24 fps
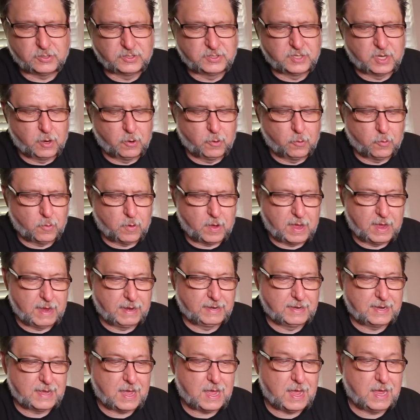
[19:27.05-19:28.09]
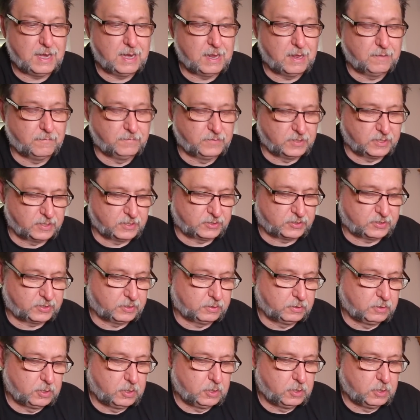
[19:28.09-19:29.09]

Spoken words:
So I kind of just